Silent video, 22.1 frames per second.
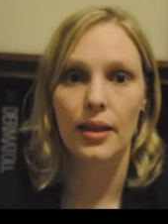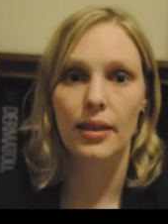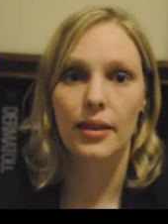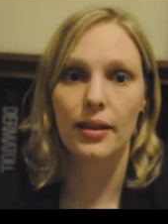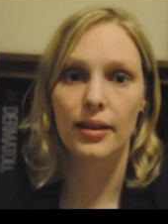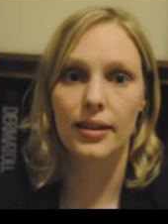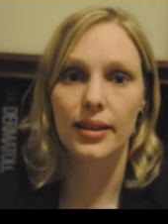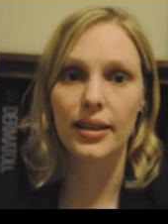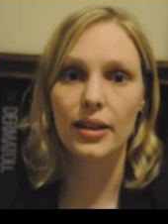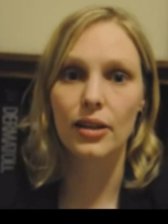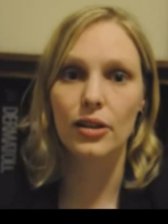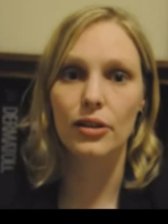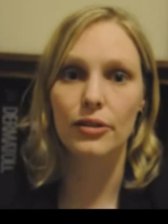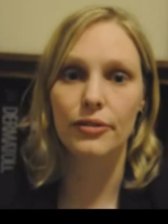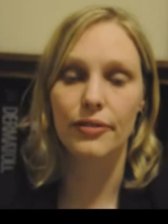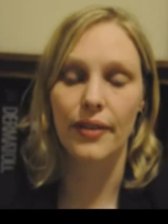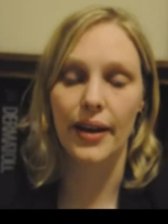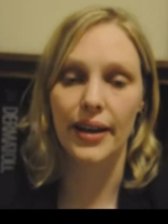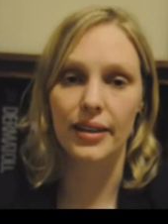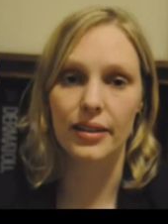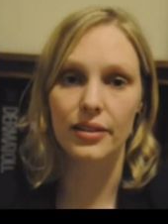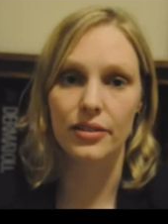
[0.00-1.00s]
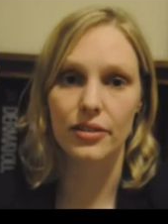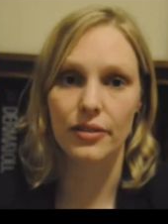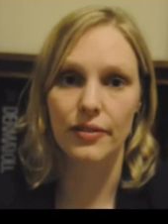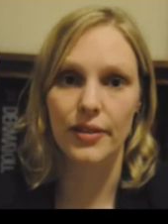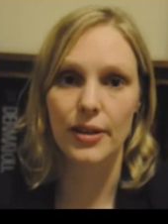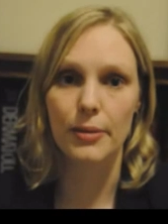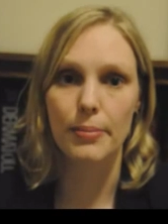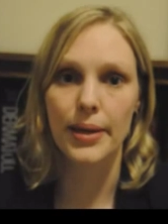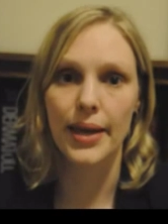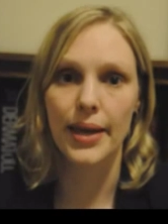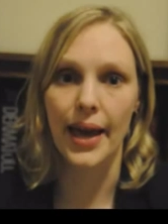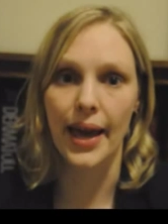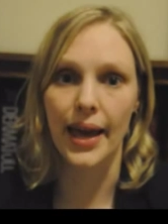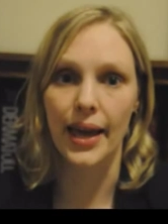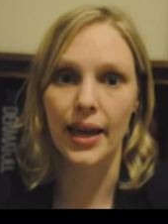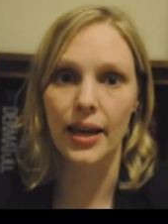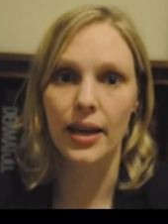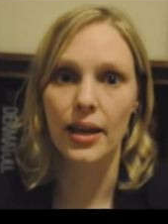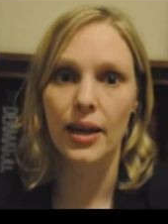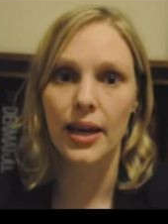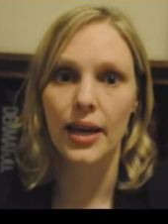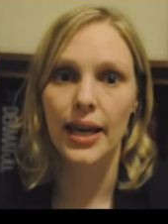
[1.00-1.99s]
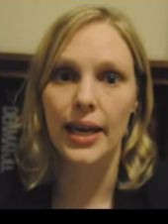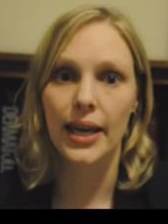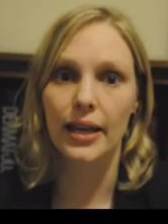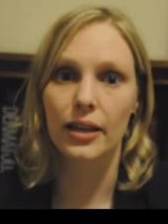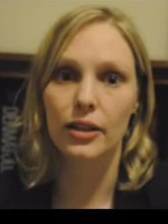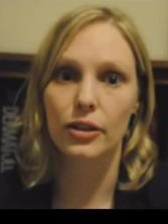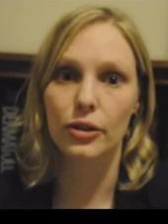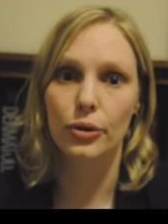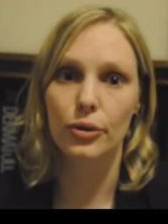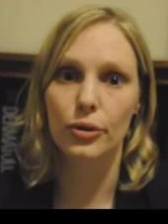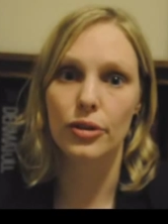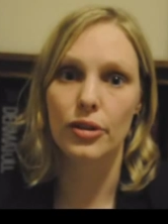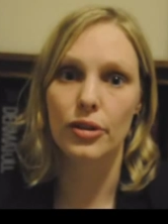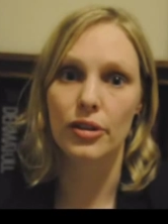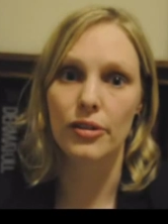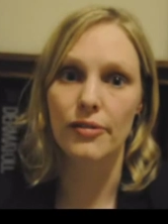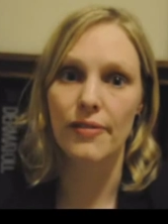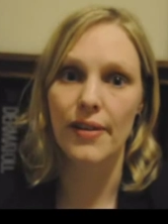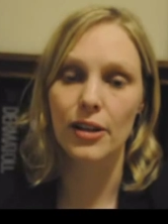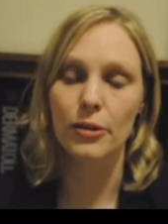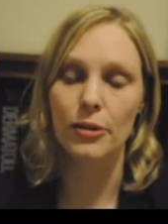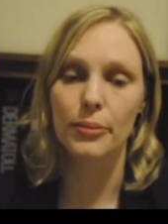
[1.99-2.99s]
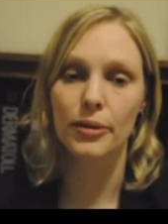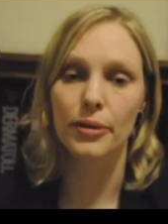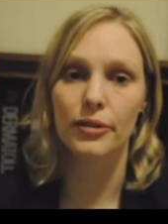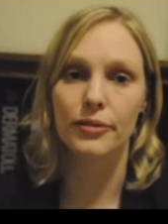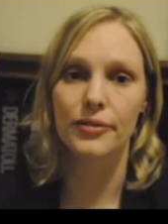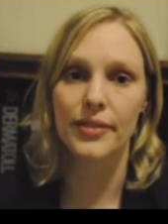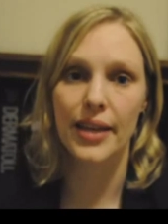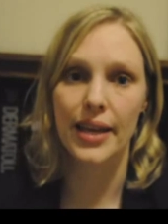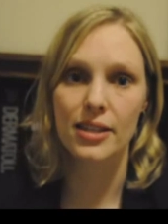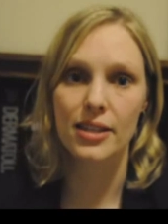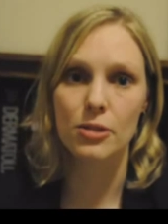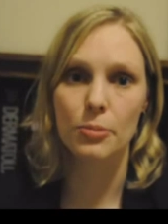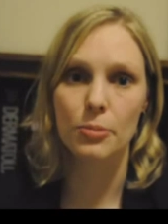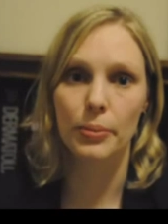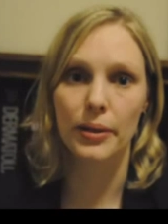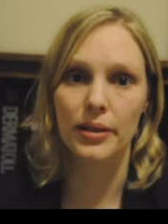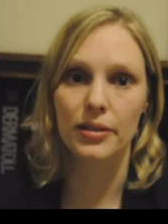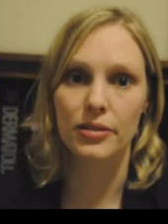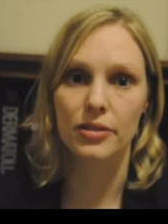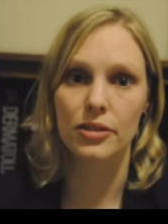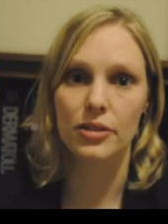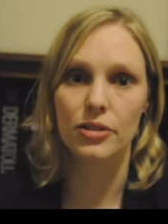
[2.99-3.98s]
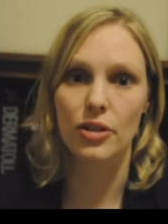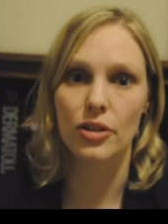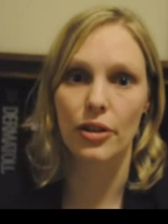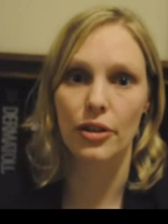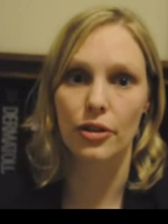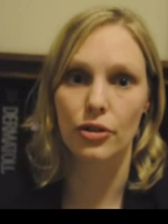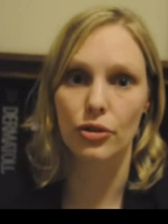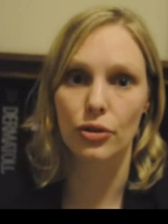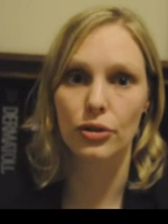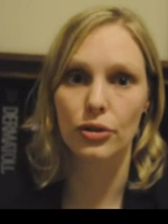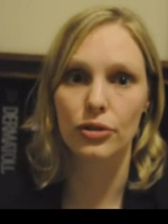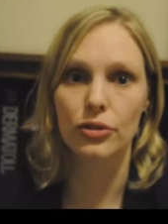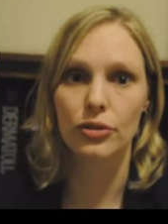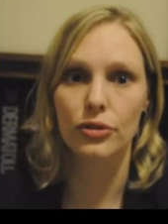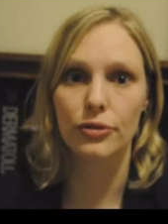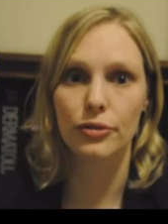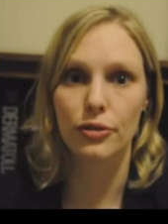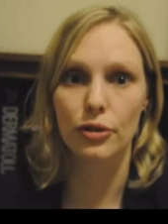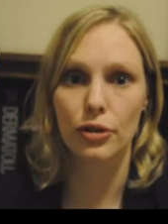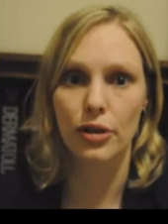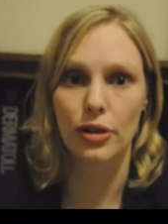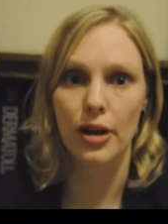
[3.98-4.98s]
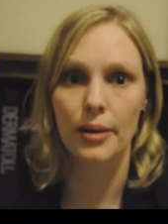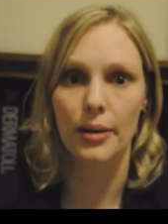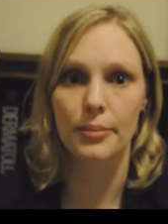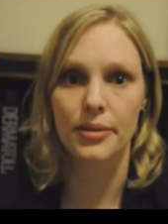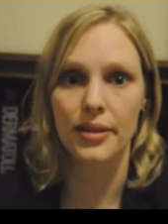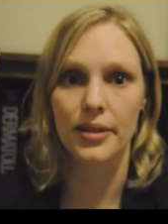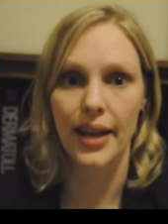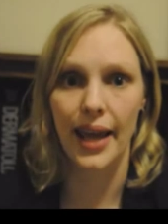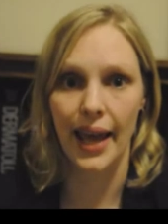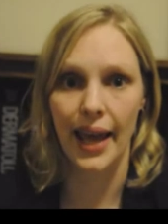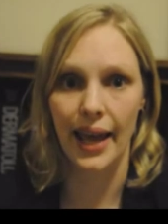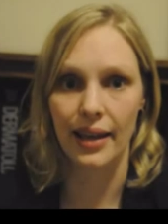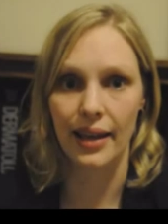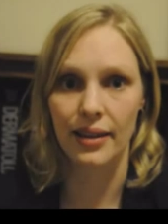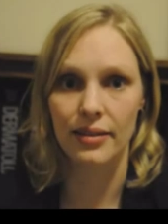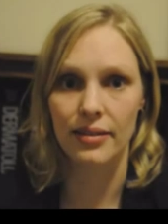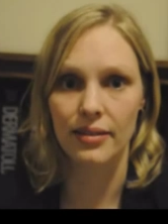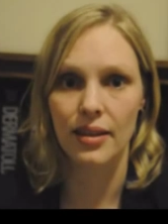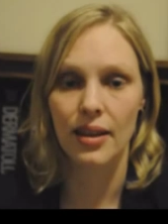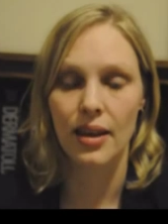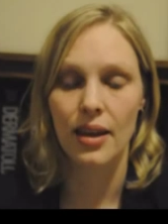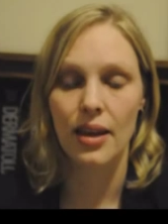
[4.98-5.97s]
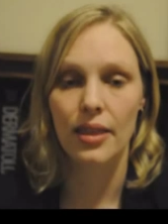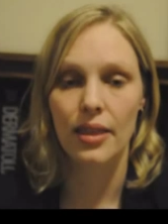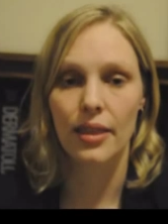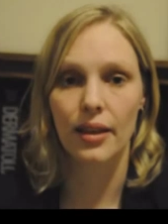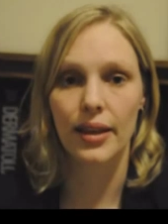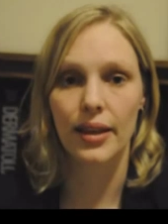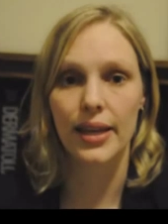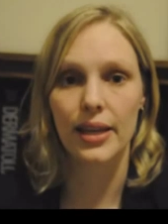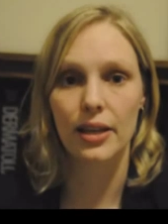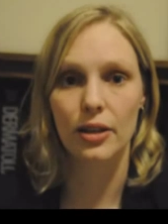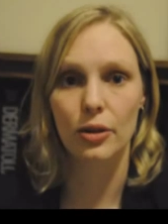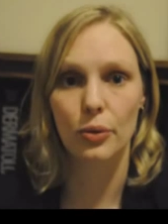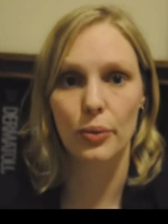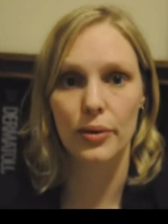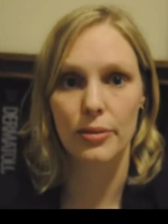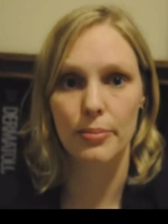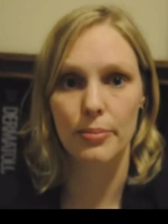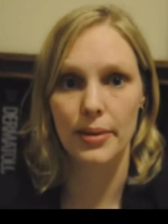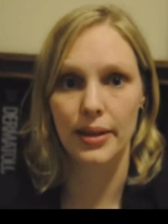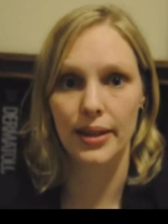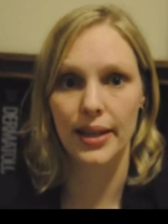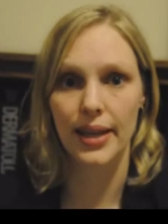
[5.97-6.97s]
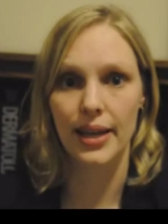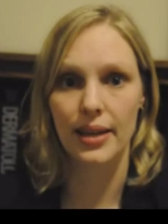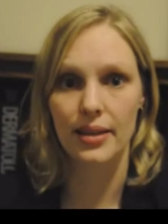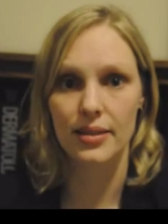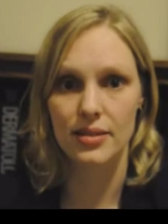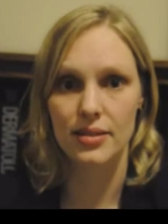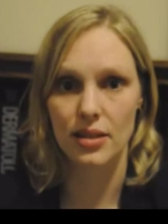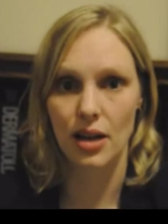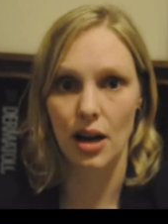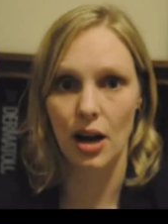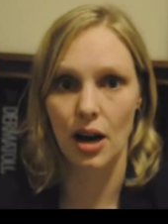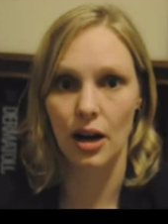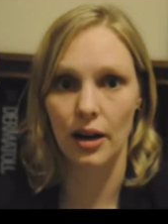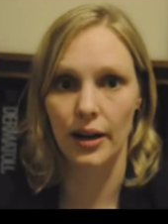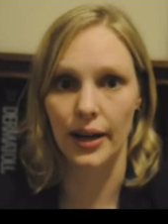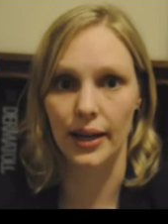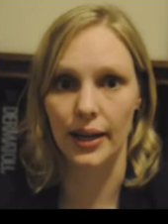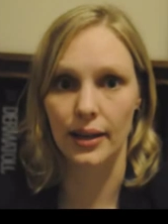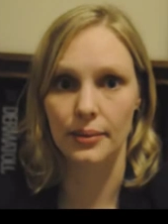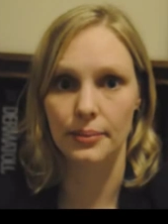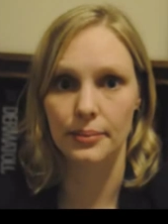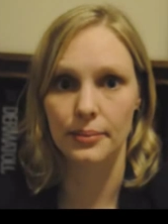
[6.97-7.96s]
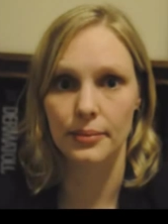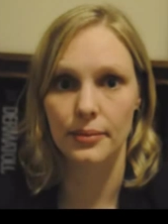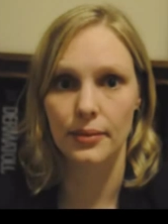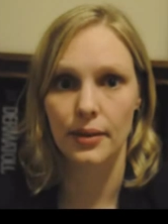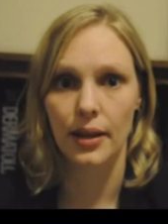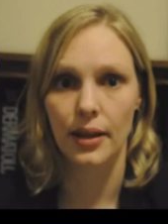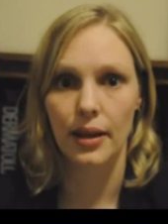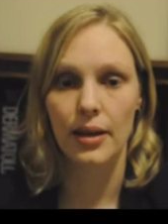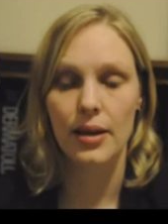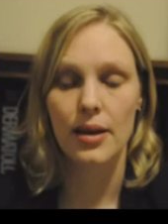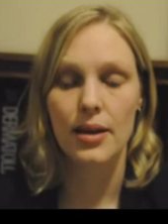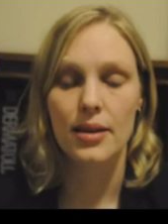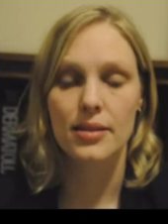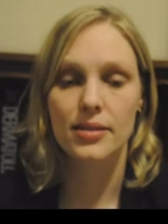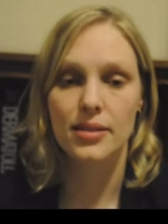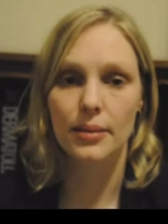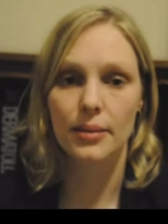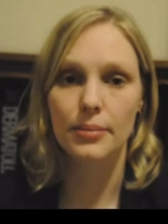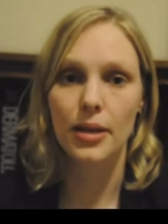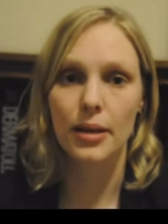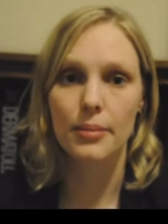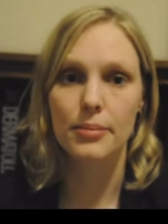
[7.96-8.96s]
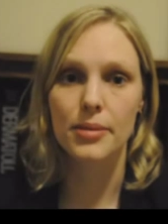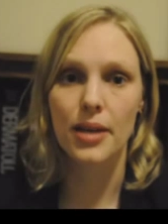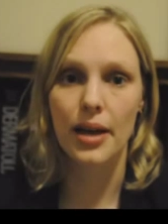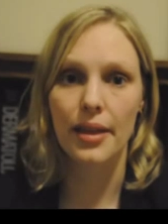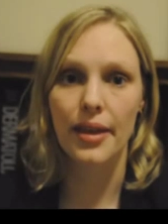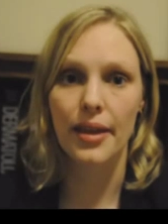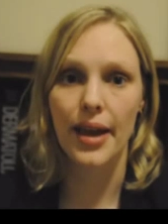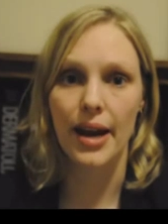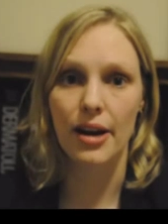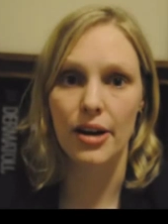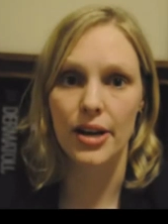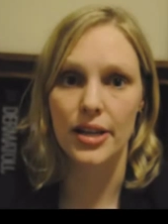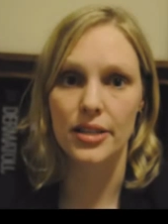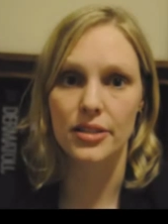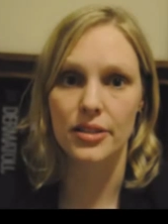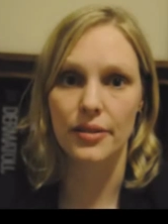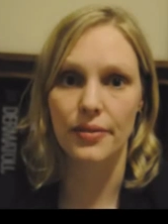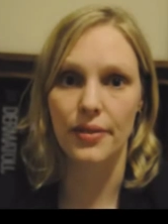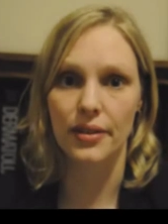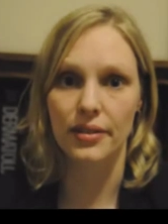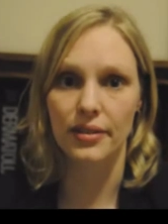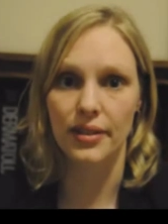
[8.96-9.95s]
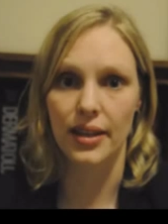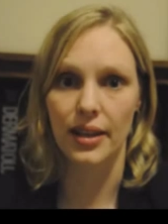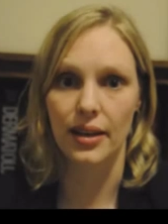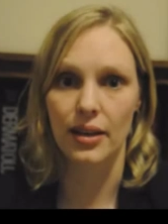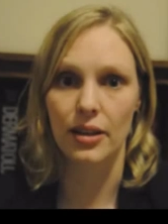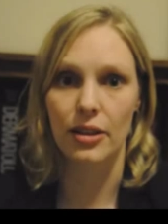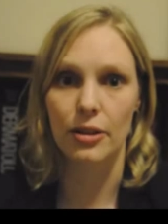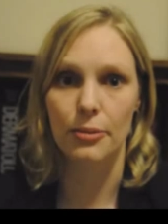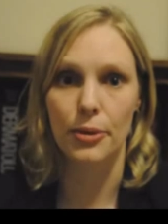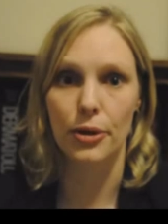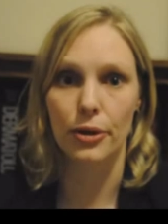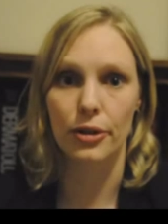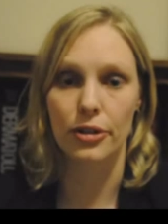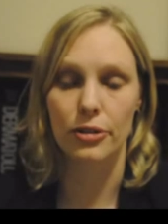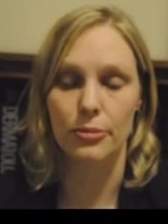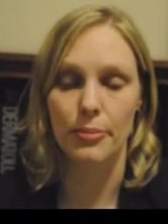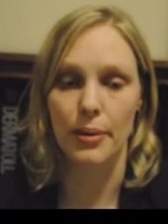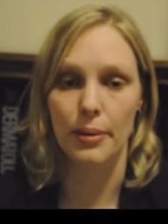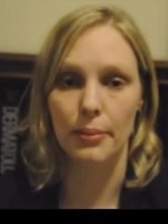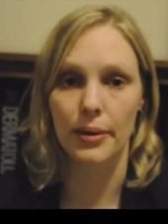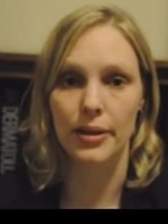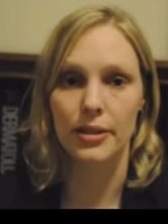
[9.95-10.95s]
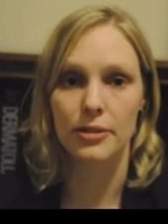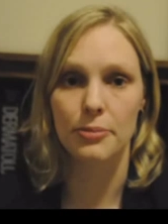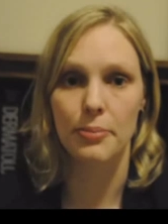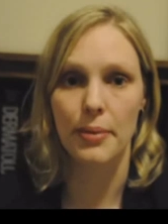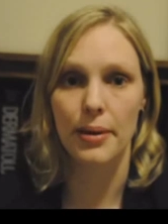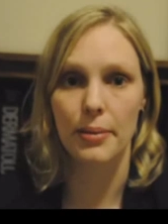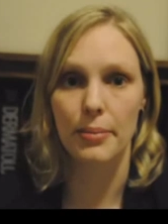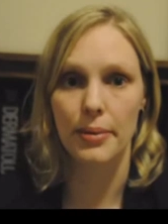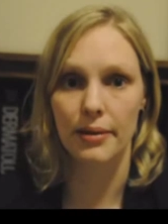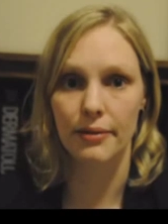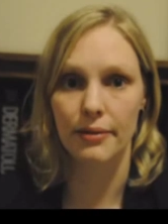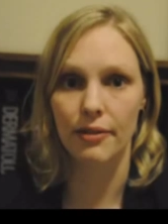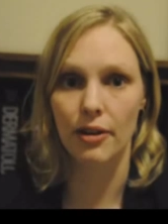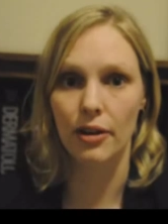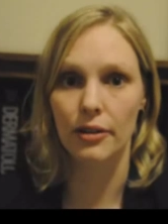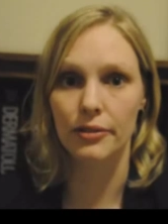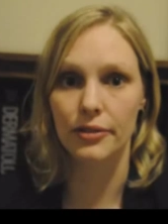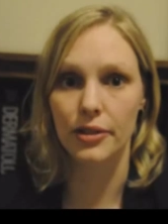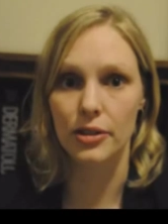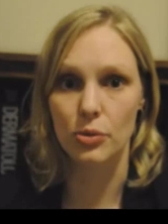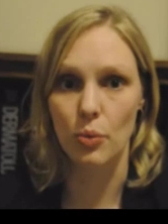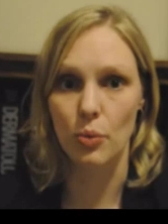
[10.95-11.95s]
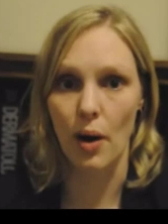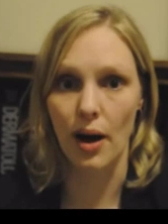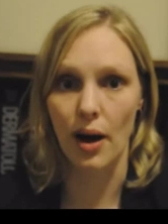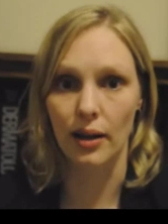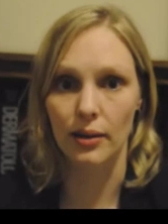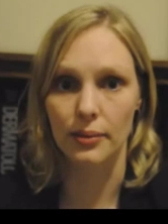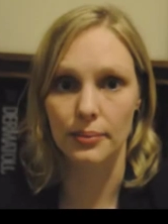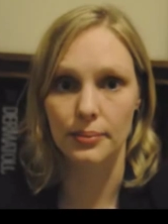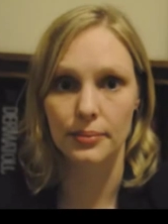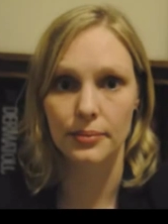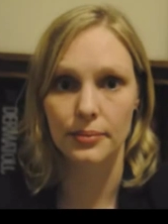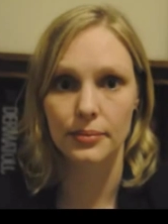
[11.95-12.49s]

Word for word: The clinical findings of EBA include the development of tense blisters on the dorsal forearms and hands that heal with milia and scarring. Sometimes other areas of the skin and the mucous membranes may be involved as well.